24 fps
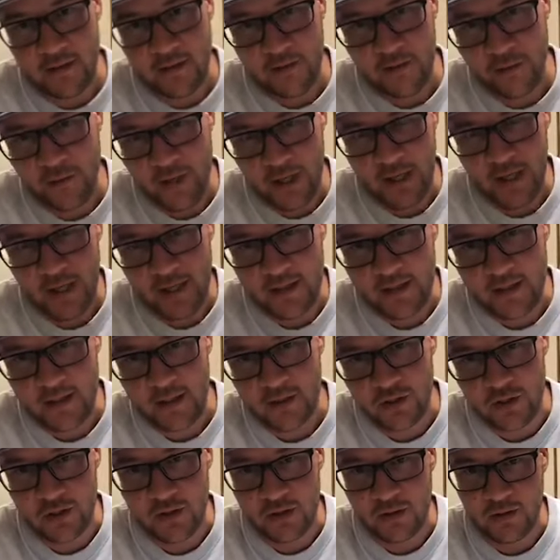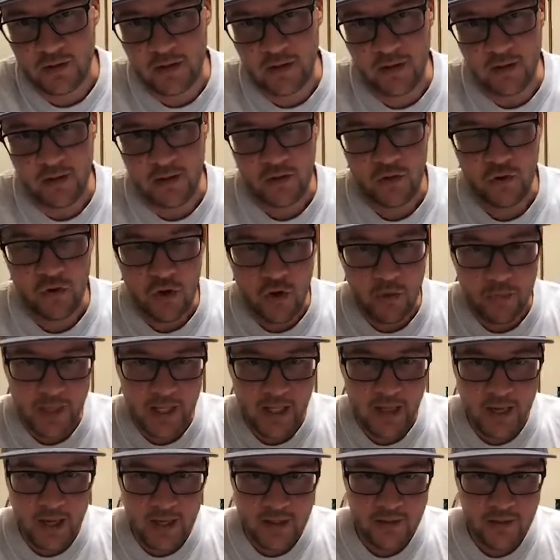3 days each. Euro
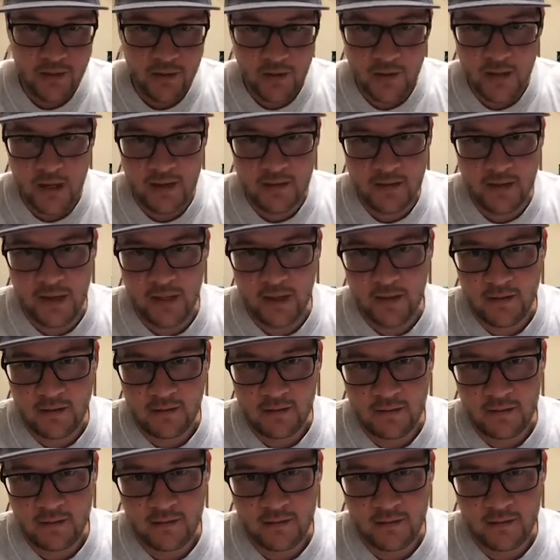B guys do their thing.